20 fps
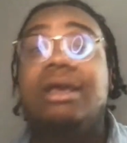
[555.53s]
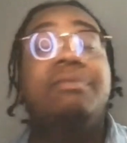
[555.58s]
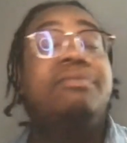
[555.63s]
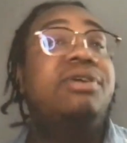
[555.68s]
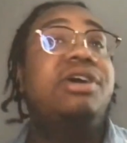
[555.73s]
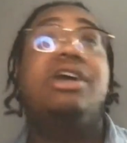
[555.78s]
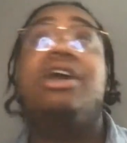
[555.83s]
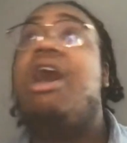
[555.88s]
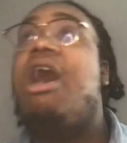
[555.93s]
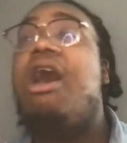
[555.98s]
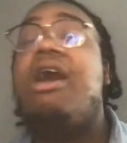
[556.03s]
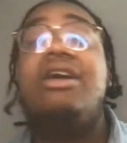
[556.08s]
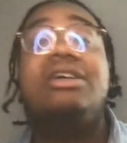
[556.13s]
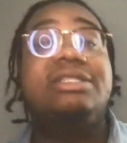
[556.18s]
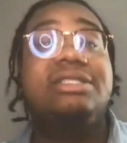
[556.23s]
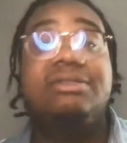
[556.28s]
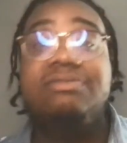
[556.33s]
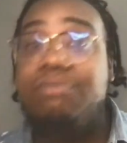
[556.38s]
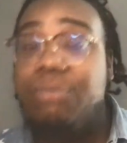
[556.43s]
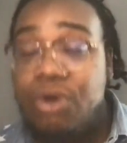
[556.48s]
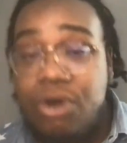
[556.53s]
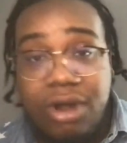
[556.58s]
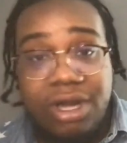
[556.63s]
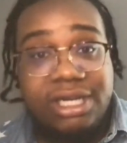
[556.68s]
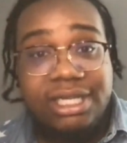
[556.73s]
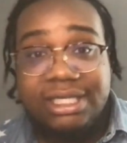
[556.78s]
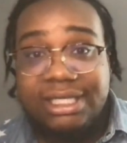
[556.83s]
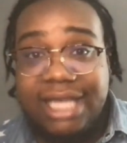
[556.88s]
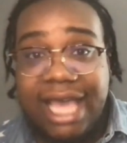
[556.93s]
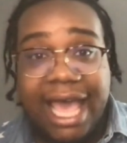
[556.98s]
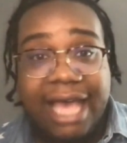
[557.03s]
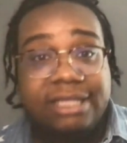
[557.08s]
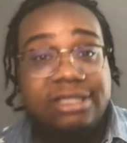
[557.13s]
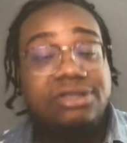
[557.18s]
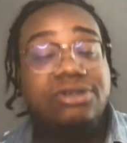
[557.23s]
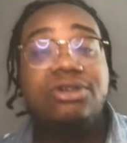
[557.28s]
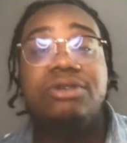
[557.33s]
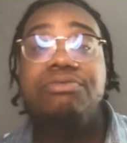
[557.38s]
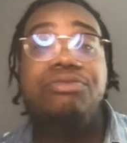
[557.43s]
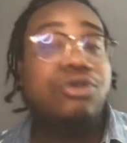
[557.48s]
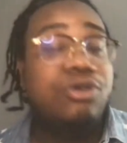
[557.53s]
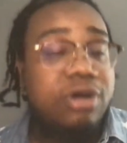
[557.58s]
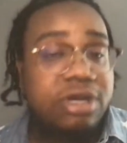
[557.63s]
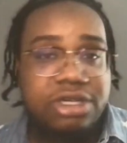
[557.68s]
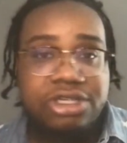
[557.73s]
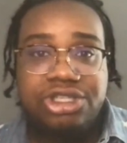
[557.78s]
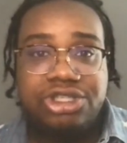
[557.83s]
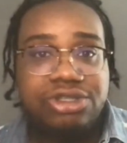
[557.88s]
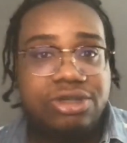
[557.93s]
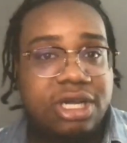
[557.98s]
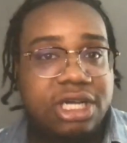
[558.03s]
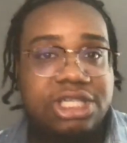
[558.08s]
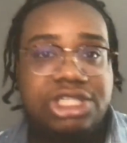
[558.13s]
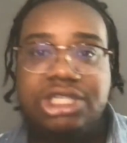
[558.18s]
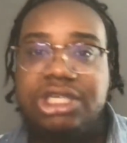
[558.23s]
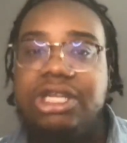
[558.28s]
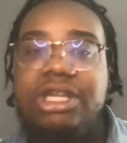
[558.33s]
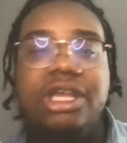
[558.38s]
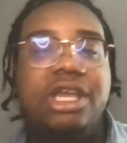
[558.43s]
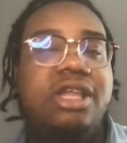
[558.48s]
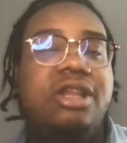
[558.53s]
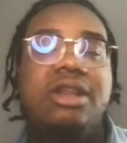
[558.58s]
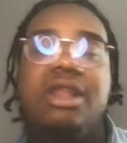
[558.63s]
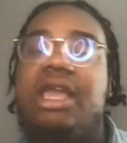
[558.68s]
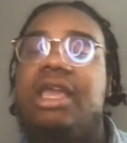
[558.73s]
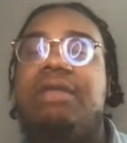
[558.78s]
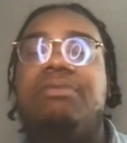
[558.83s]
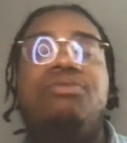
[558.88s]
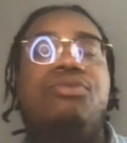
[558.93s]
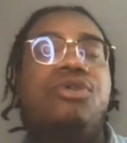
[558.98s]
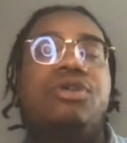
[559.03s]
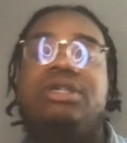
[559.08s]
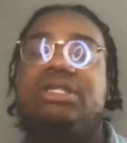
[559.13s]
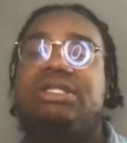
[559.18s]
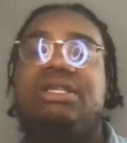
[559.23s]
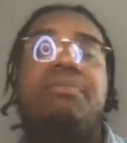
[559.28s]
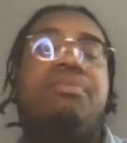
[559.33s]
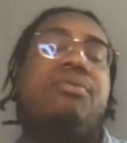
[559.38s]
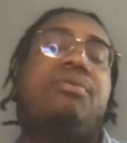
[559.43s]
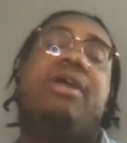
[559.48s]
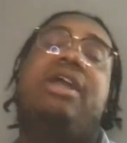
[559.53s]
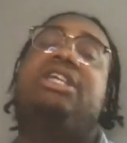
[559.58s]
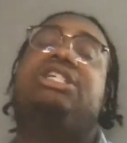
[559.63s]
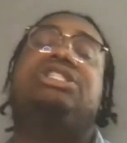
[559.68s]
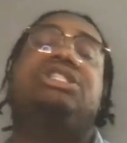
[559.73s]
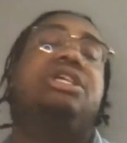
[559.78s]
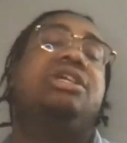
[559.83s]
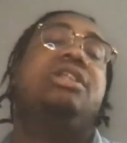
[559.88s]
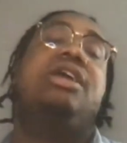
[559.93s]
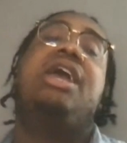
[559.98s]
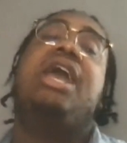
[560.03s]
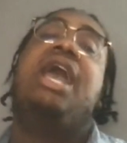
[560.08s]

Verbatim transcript: But caused more disaster, more destruction, and and more separation.